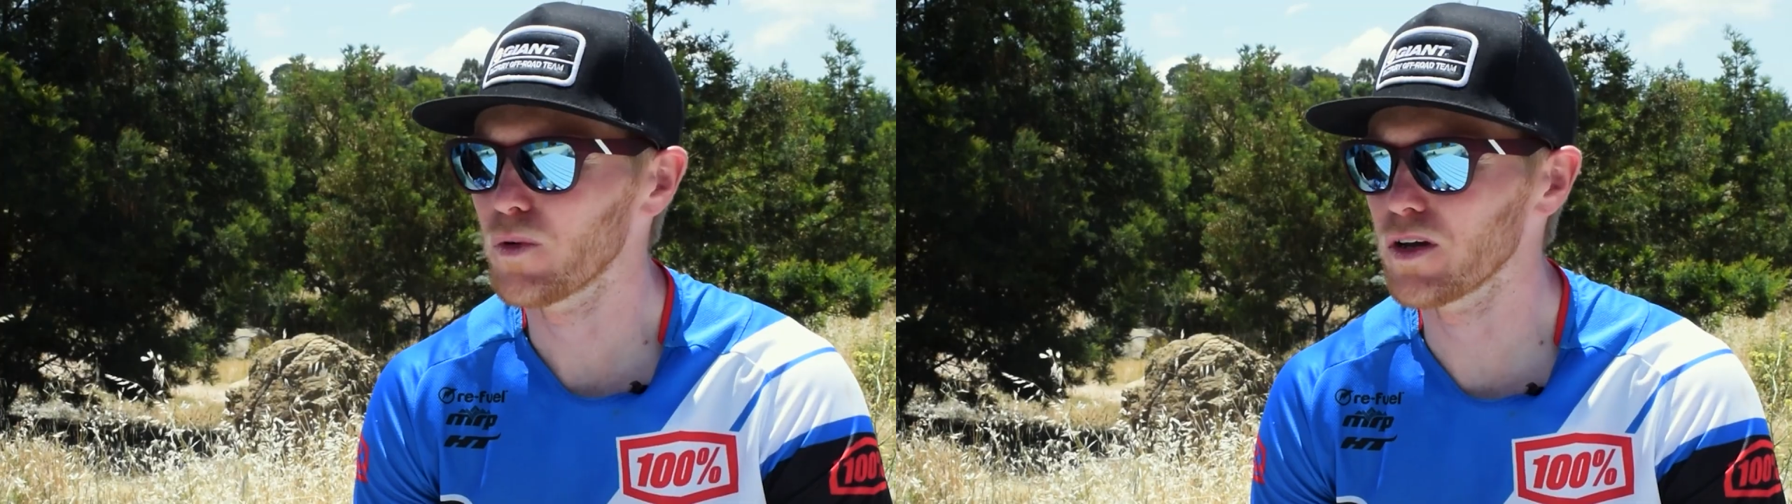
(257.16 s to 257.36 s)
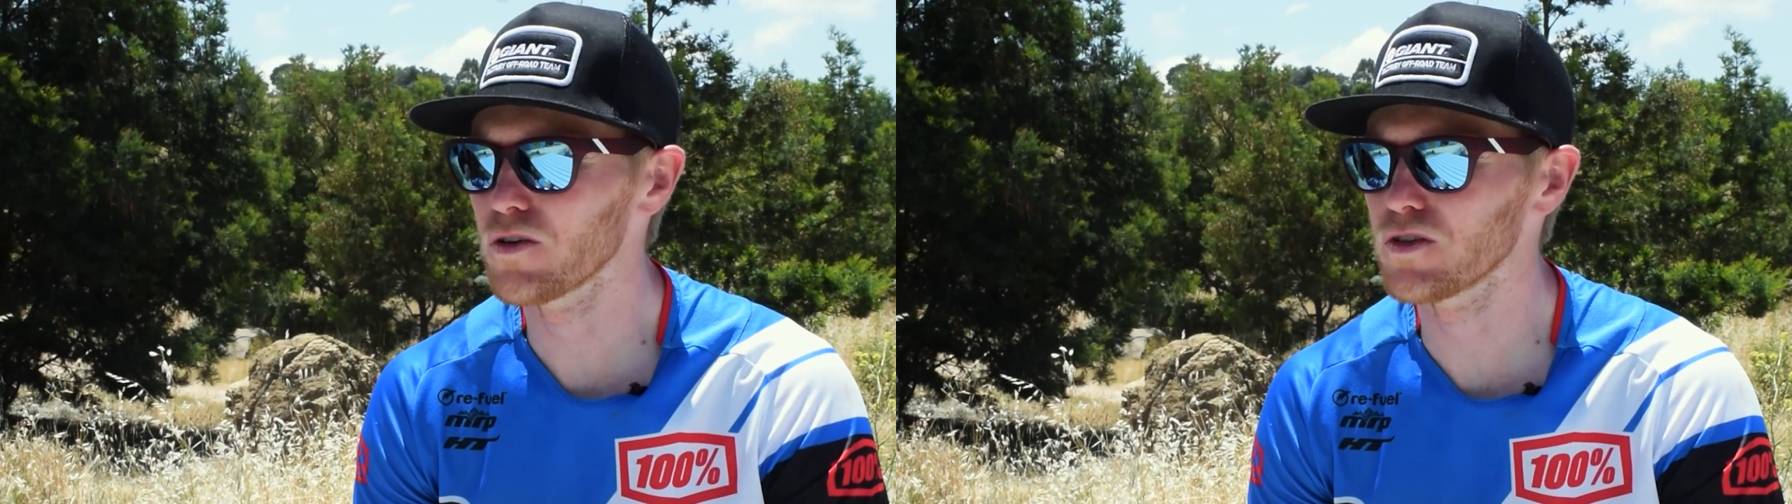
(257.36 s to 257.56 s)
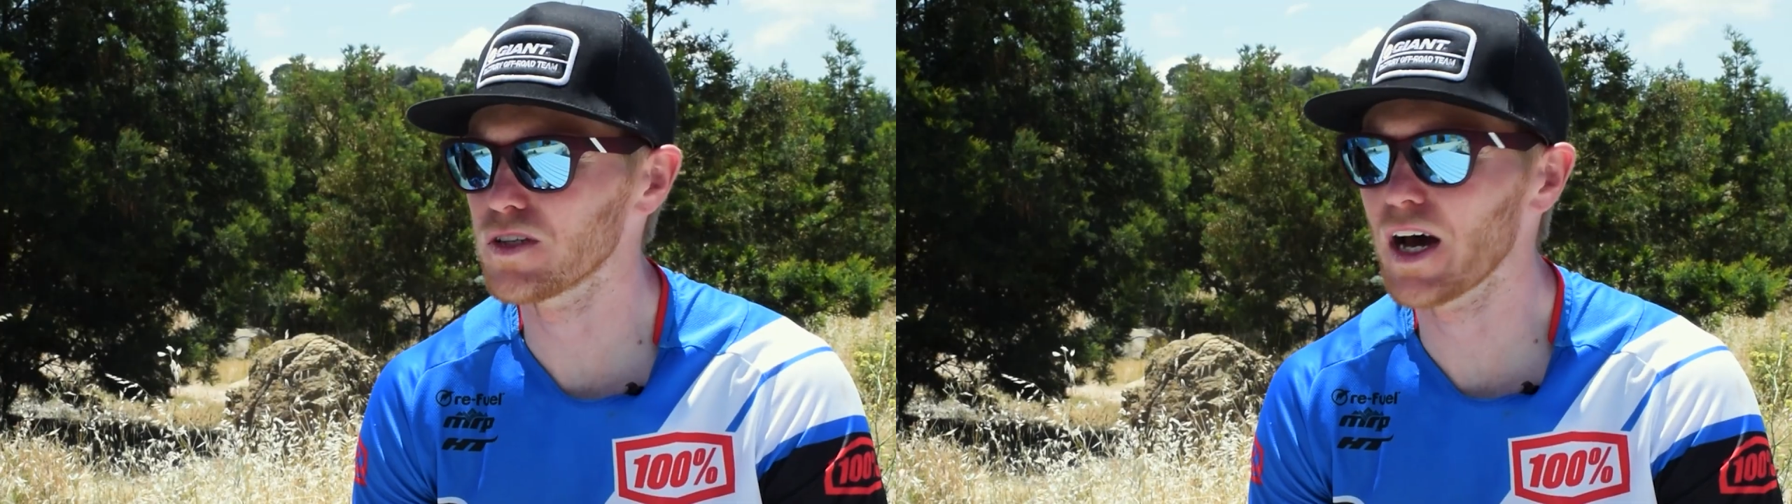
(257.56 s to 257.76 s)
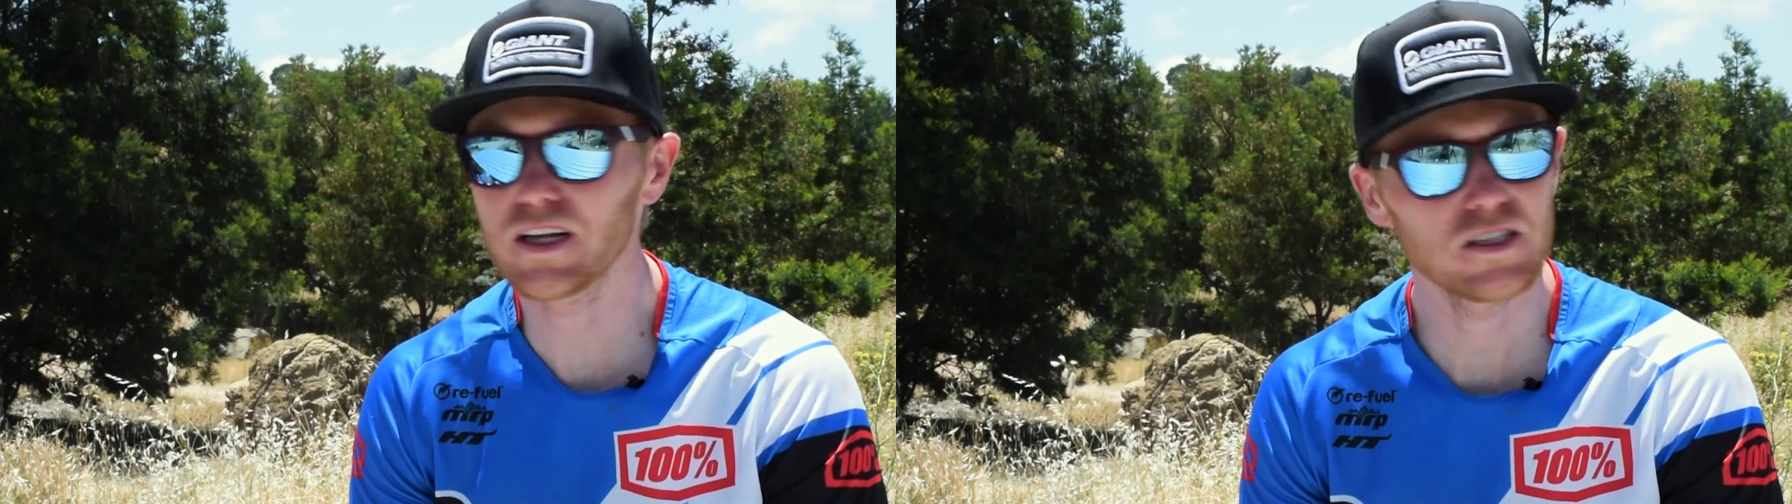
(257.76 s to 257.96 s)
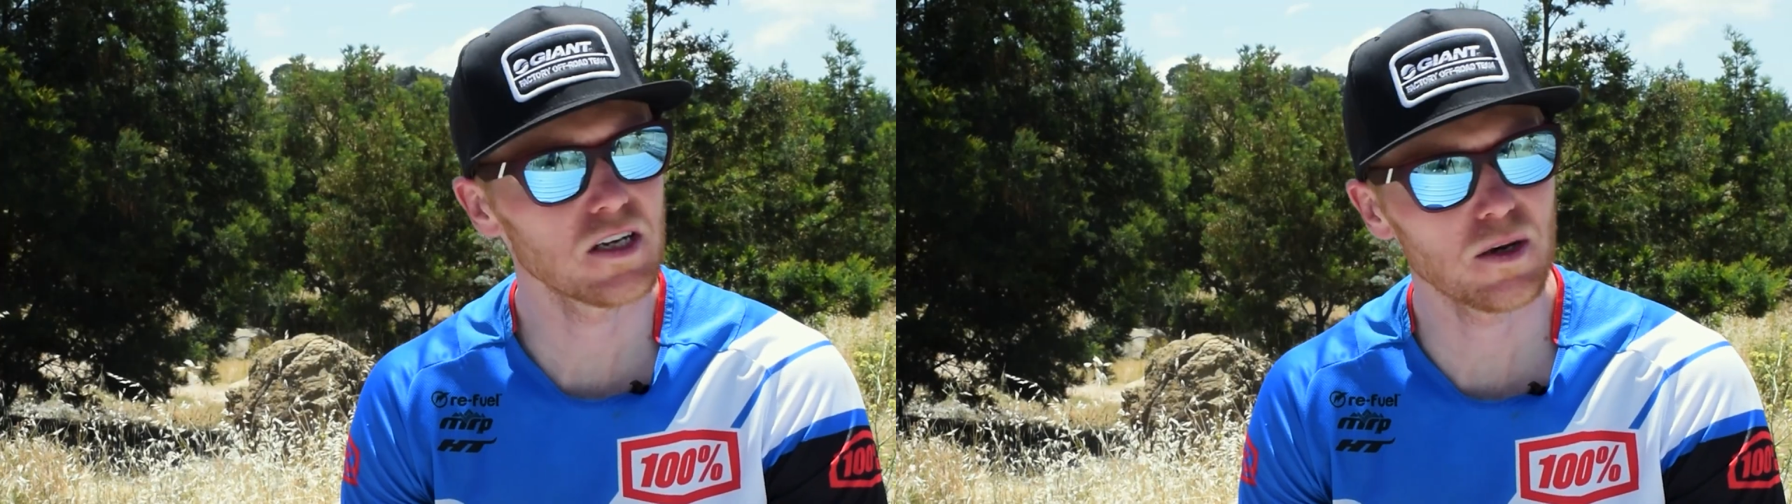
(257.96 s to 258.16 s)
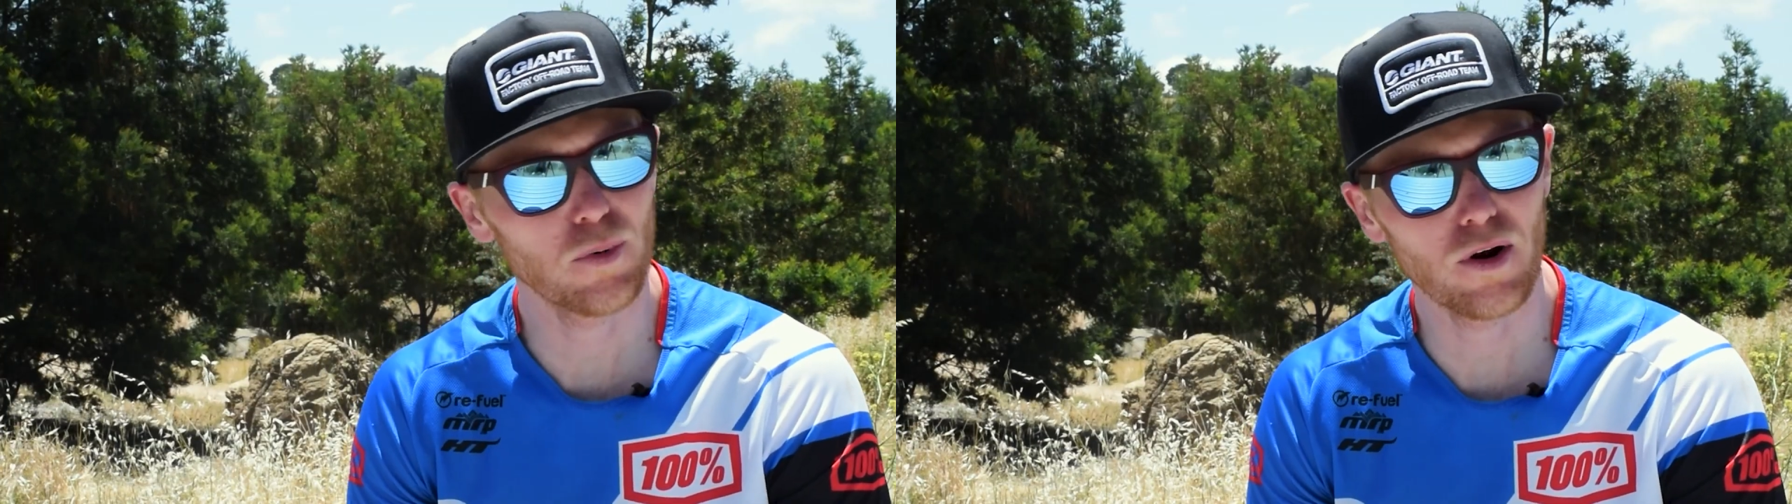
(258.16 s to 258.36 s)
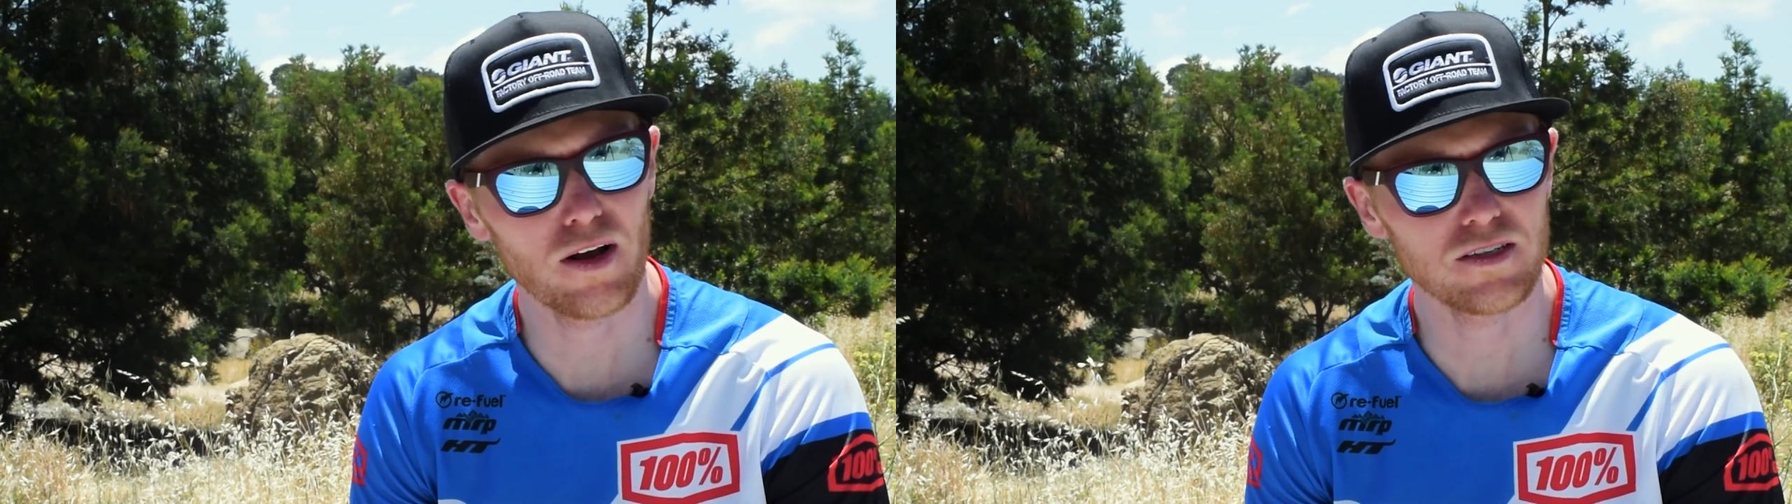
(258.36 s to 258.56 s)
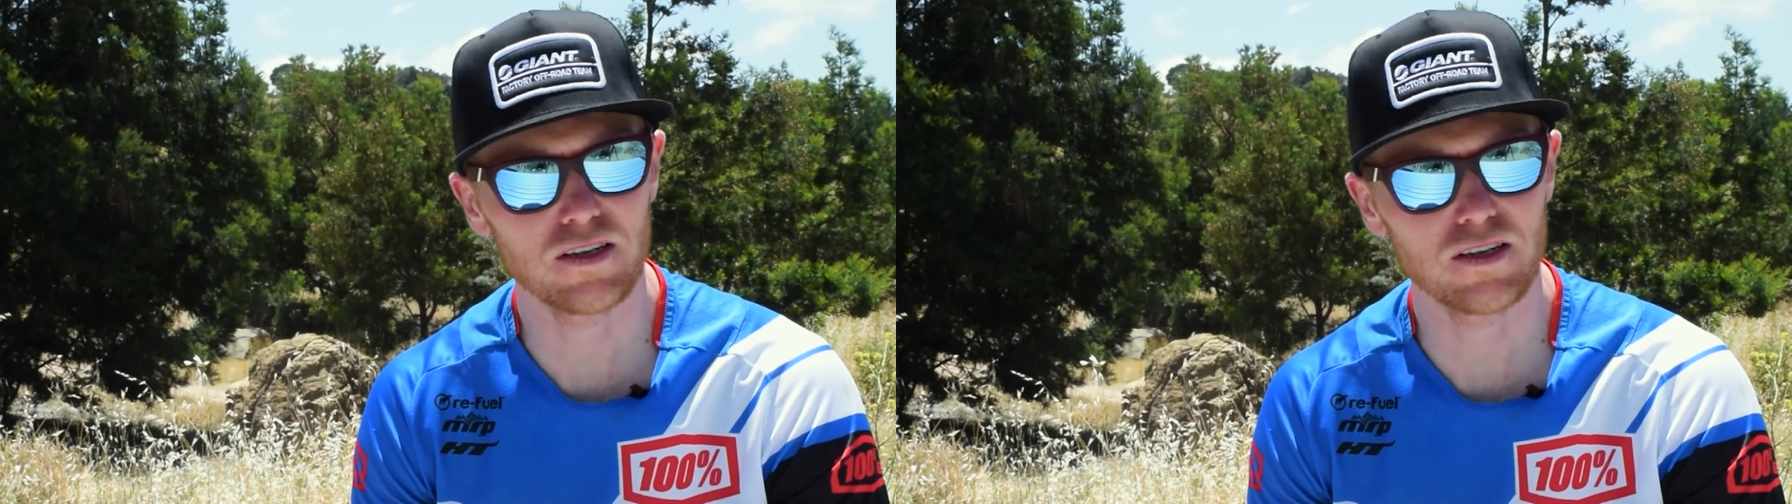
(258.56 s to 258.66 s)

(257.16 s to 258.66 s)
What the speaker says: we use Honey Stinger product,